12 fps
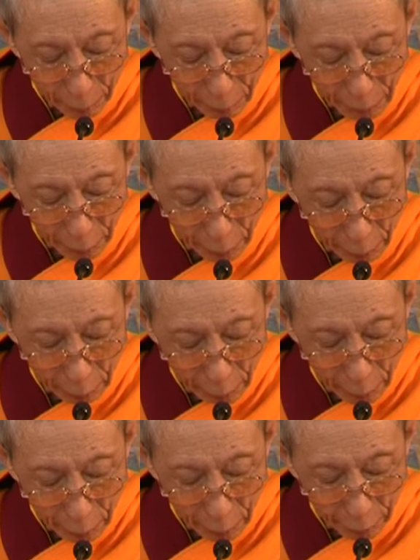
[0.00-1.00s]
making
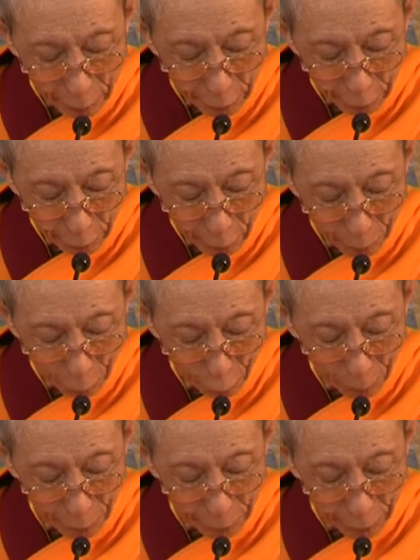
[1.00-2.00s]
sincere
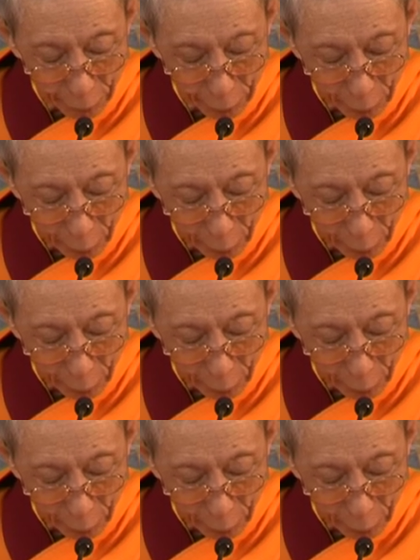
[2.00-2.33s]
promise